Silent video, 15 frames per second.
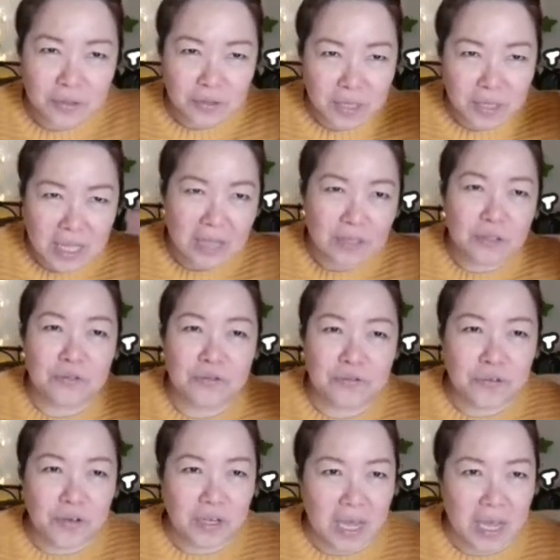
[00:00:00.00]
they tend to
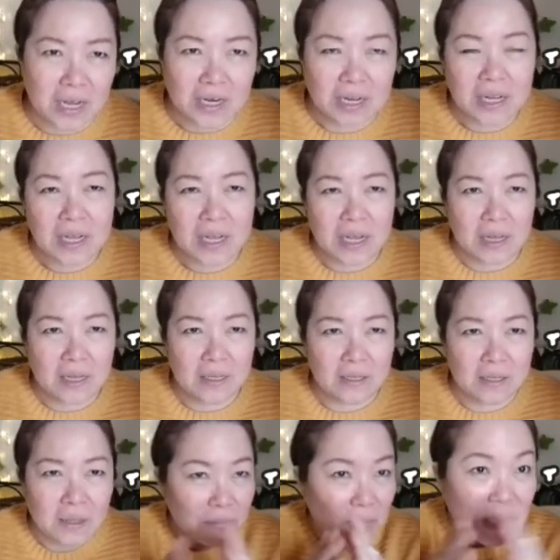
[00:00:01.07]
forget and
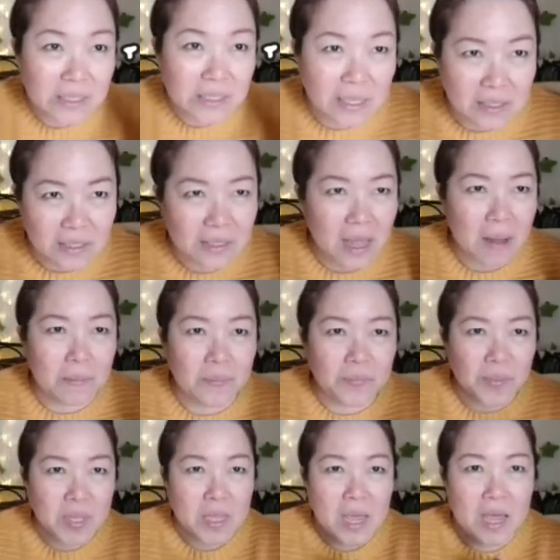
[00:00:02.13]
they miss that step.
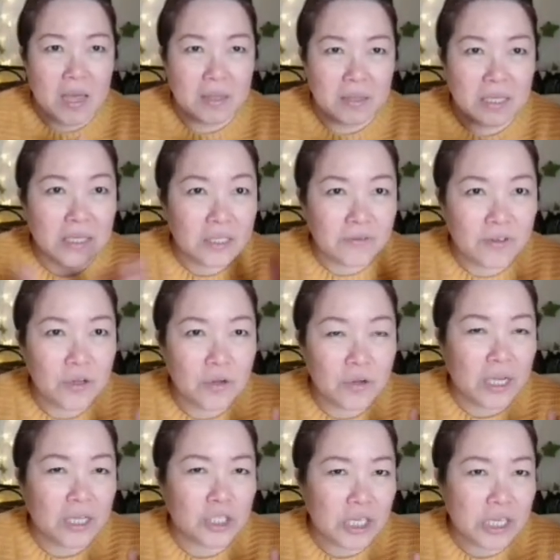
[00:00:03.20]
And this video
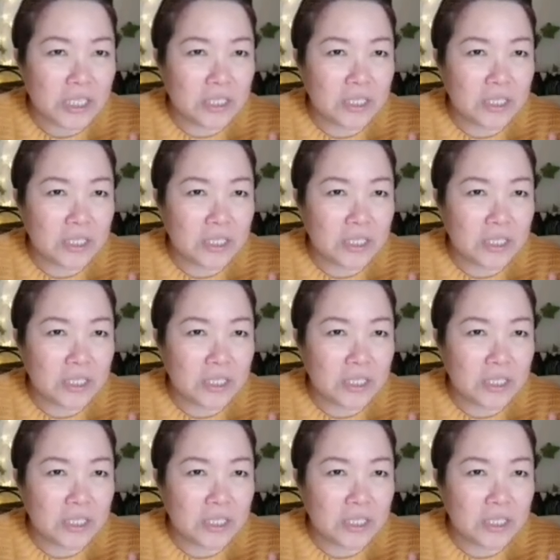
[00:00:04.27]
actually is